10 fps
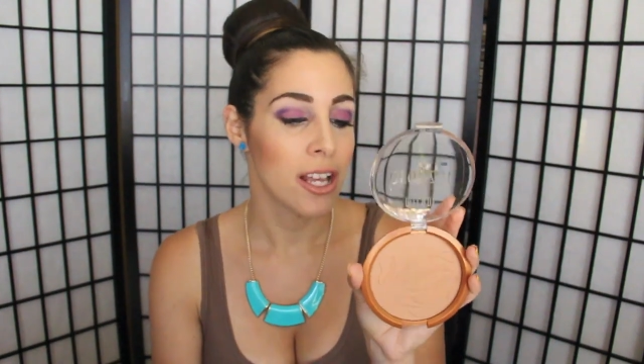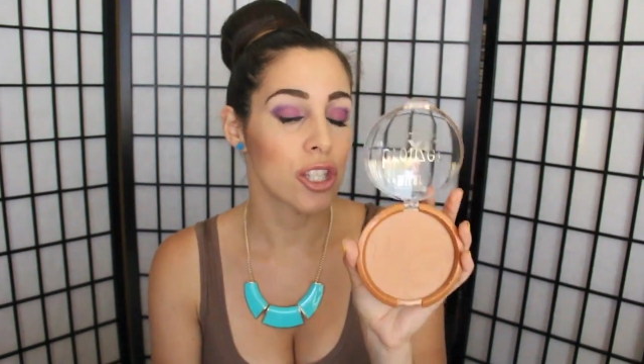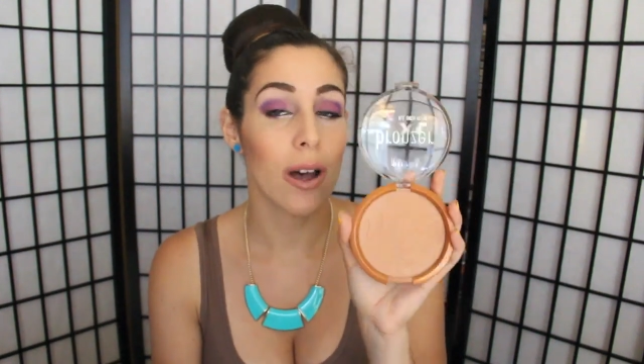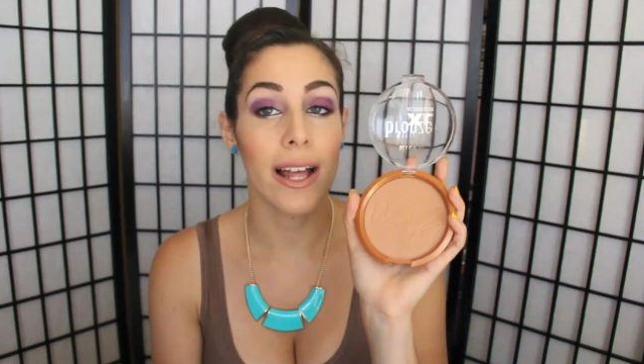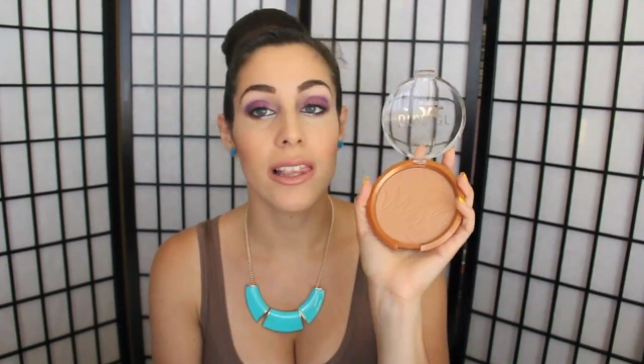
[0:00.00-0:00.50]

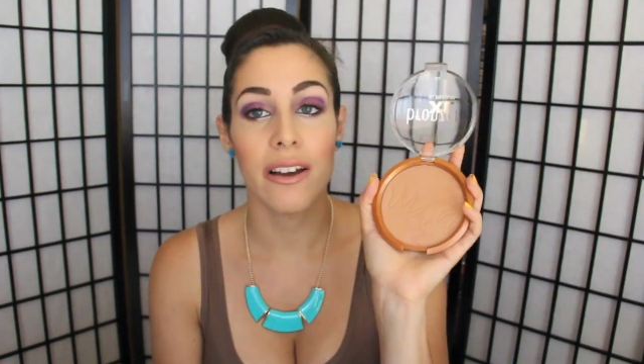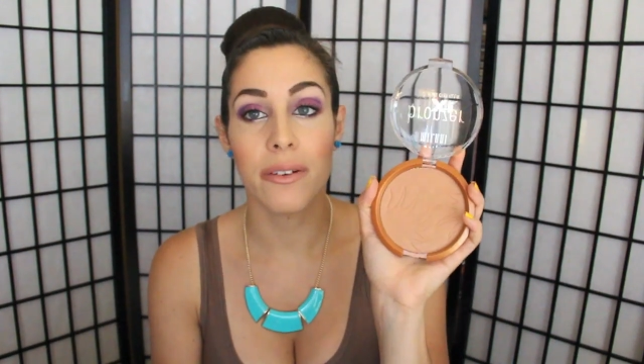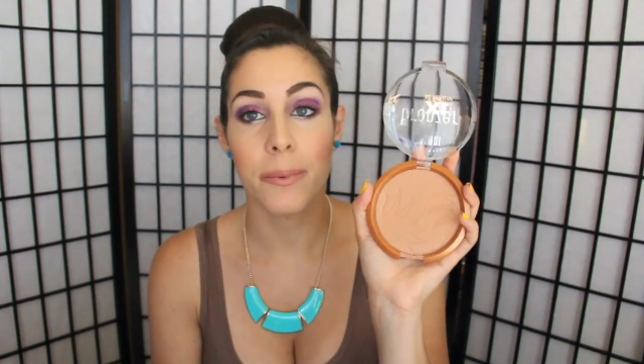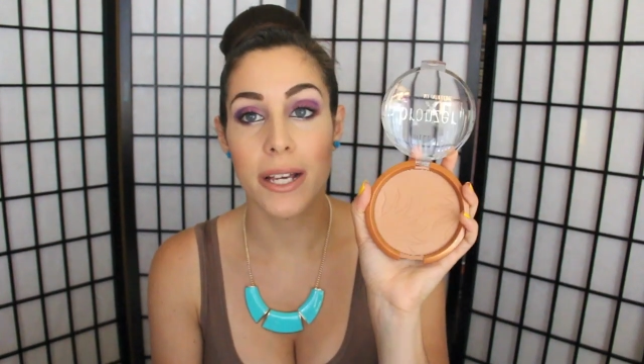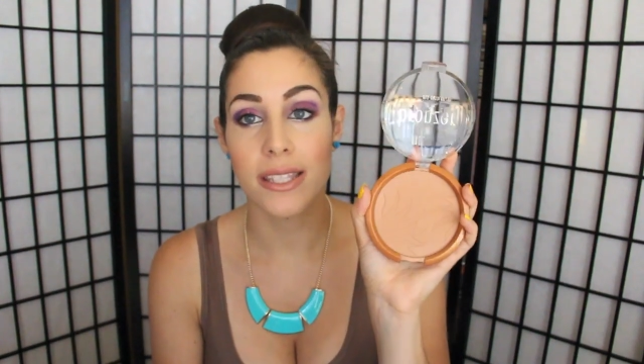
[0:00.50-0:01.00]
So I
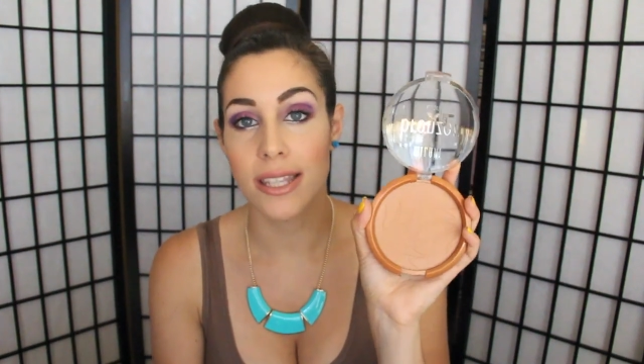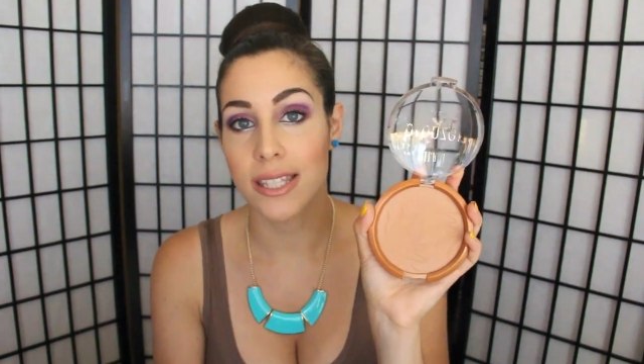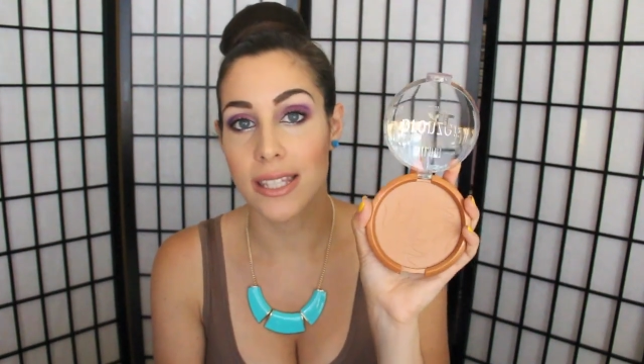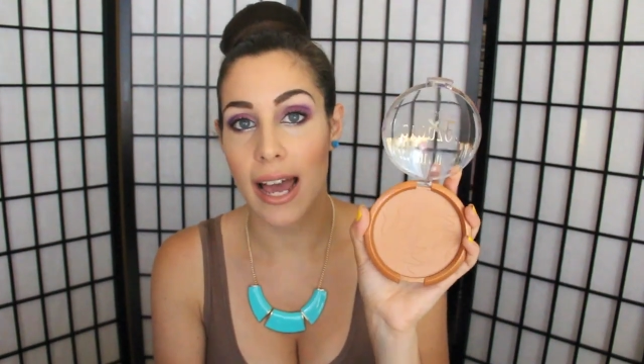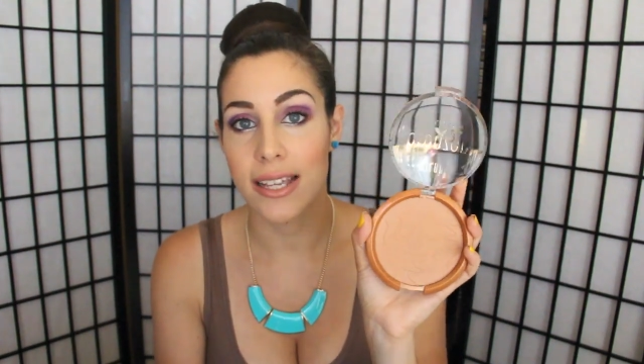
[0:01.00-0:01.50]
love it because
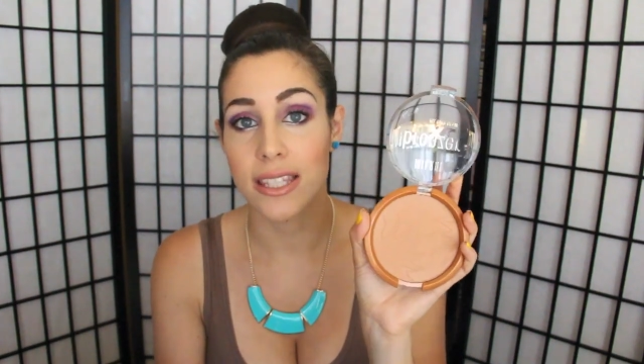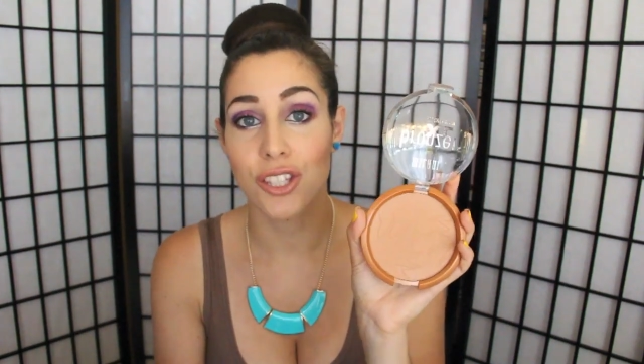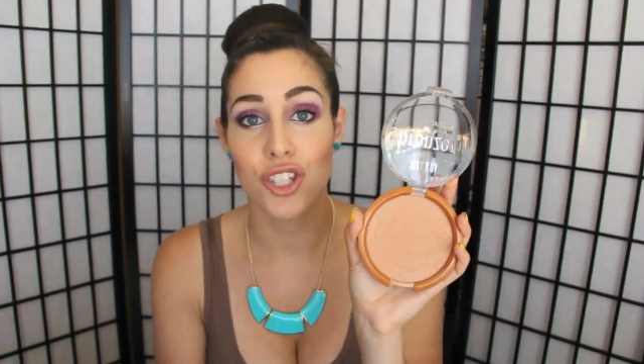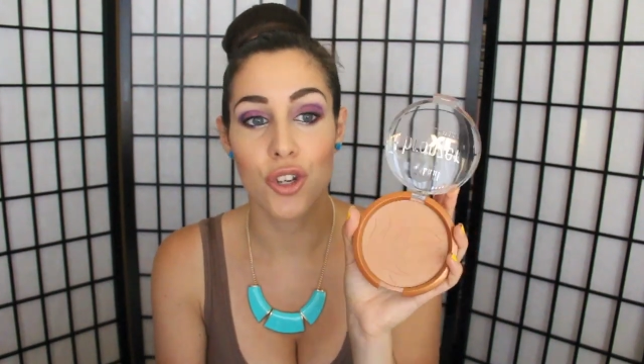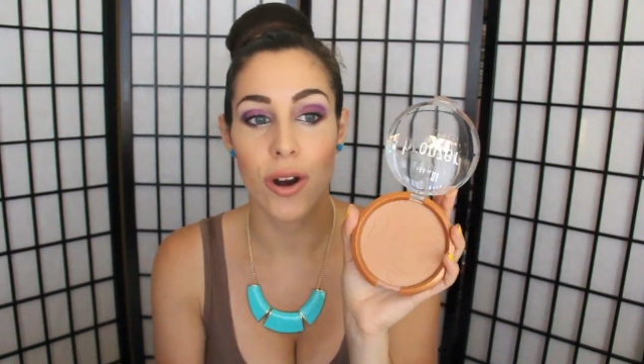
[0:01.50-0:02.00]
the size.
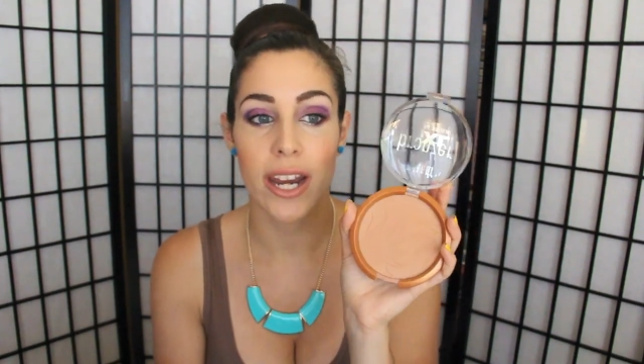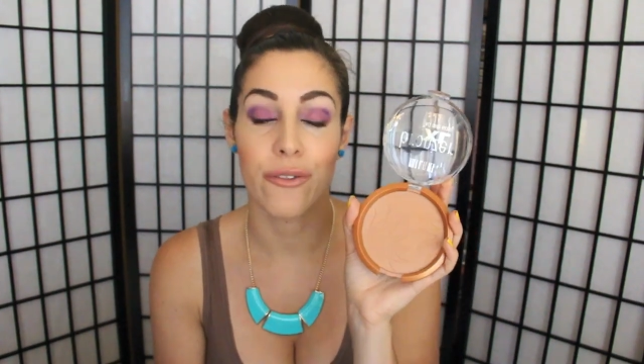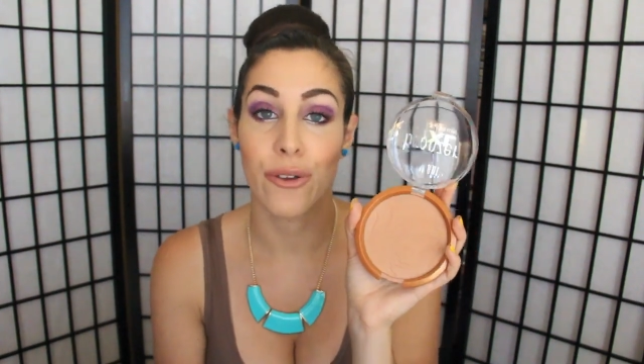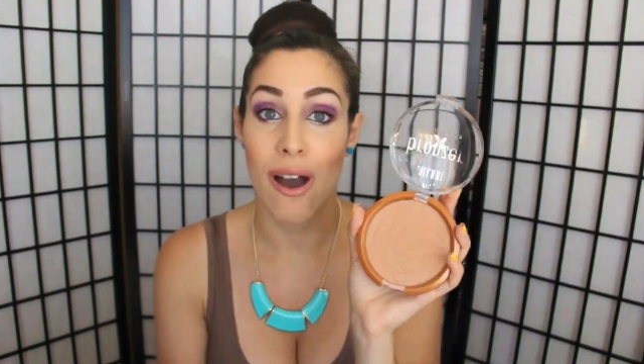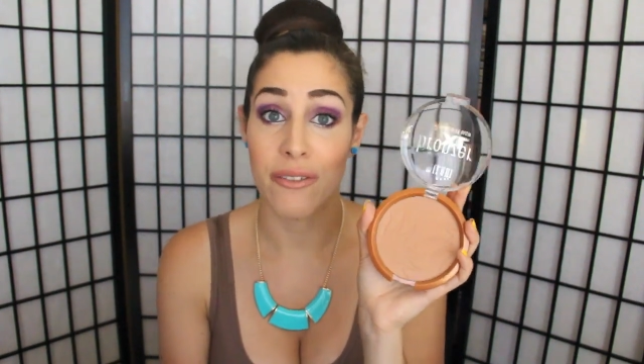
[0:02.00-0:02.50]
This is great
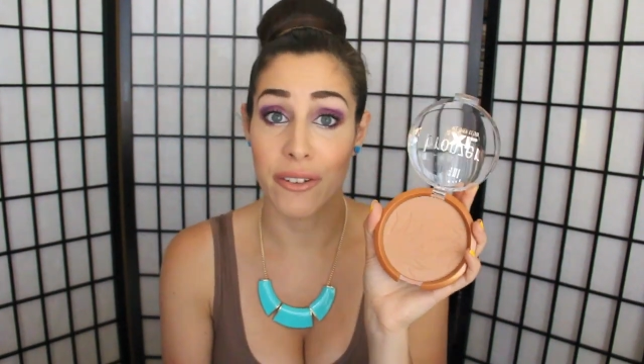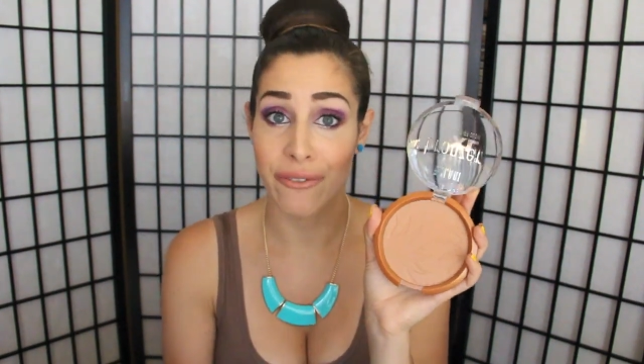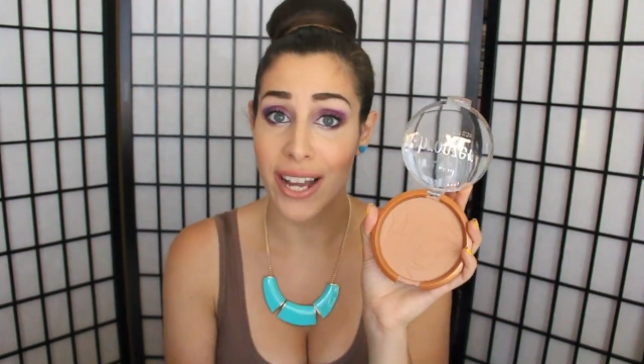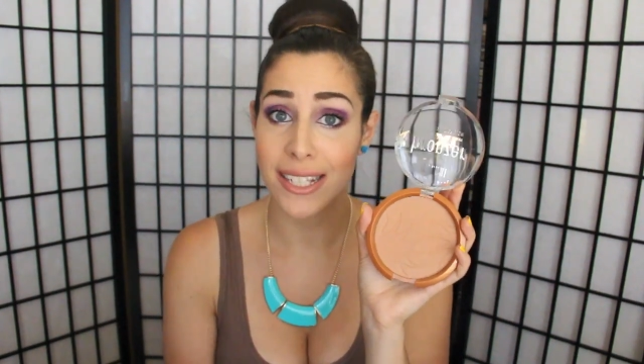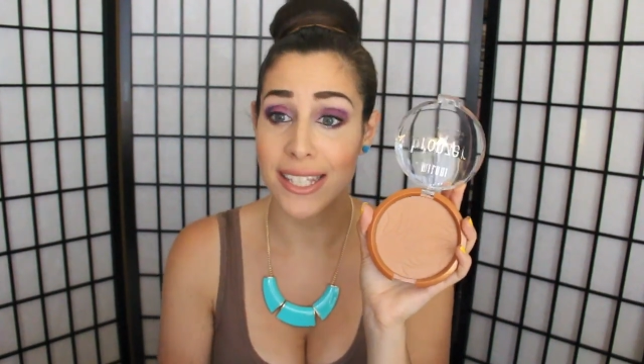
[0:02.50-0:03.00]
if you have an
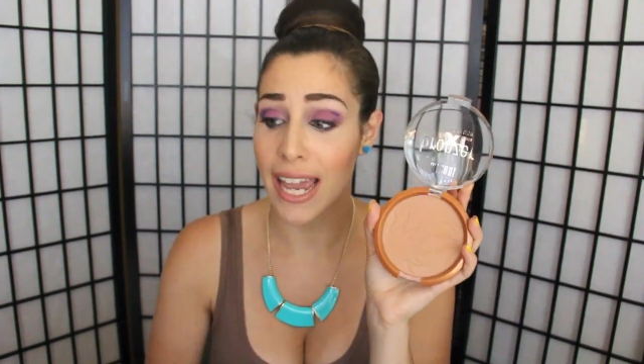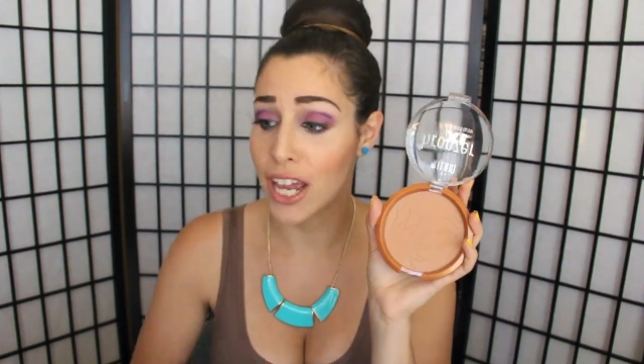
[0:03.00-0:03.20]
event